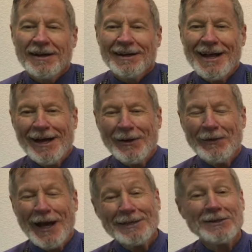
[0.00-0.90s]
Now,
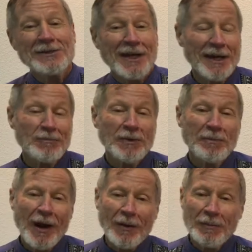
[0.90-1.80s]
that's the same with
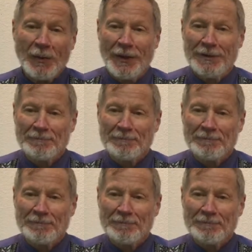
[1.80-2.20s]
PowerPoint.